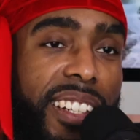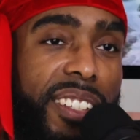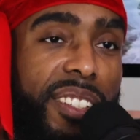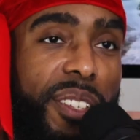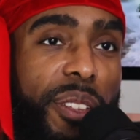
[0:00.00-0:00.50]

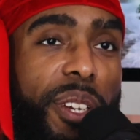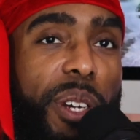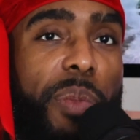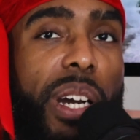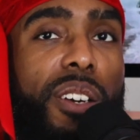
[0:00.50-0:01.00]
This is the thing
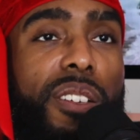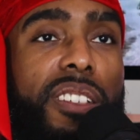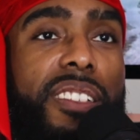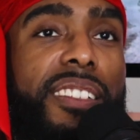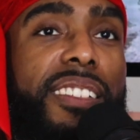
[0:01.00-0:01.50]
about
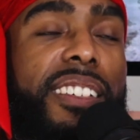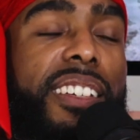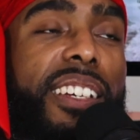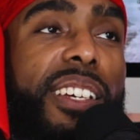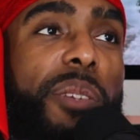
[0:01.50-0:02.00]

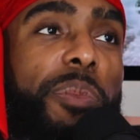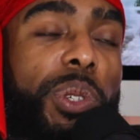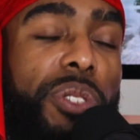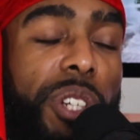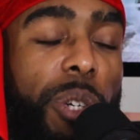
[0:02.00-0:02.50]

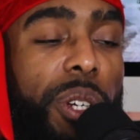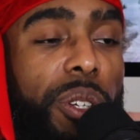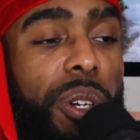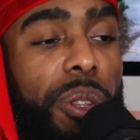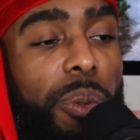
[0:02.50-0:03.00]
music when
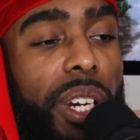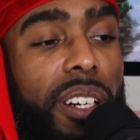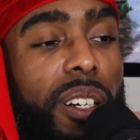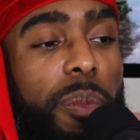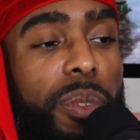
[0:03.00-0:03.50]
you're on the way
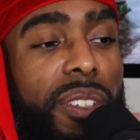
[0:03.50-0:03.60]
up.